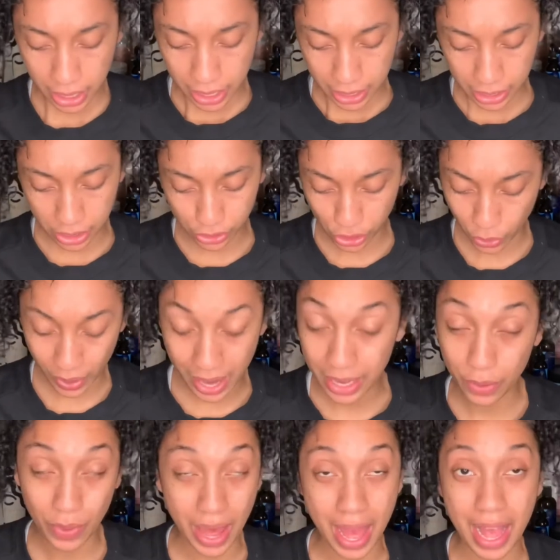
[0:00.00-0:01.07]
So
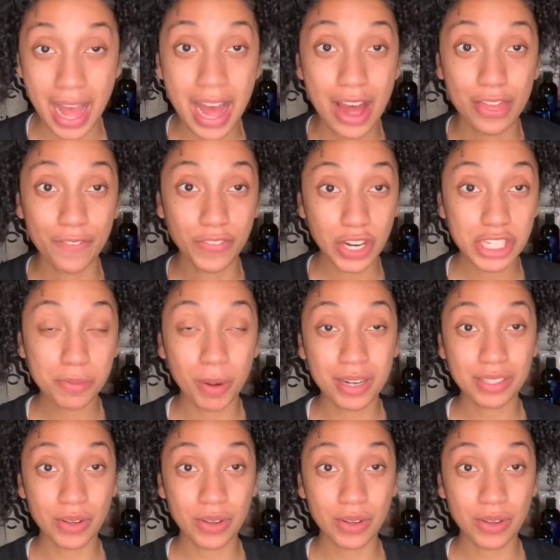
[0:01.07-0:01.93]
anyway, the first part is going to